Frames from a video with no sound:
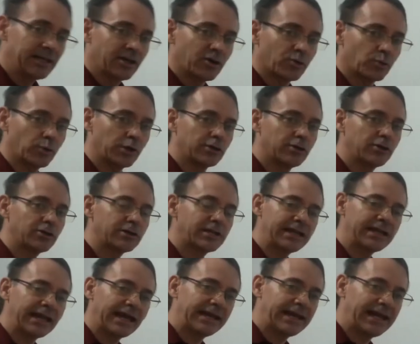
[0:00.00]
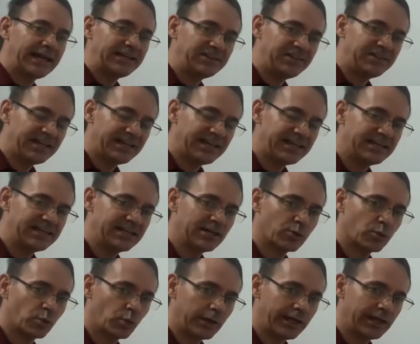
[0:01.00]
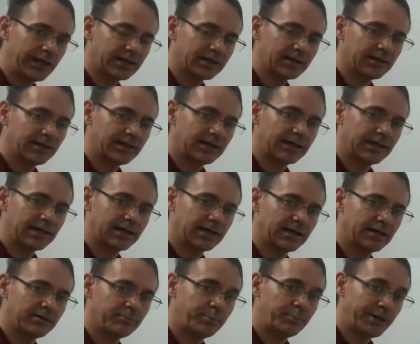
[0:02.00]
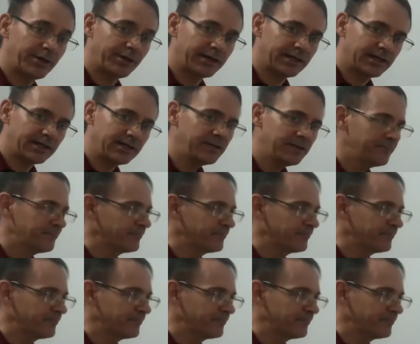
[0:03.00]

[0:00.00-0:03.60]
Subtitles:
We're looking at a 10-week period,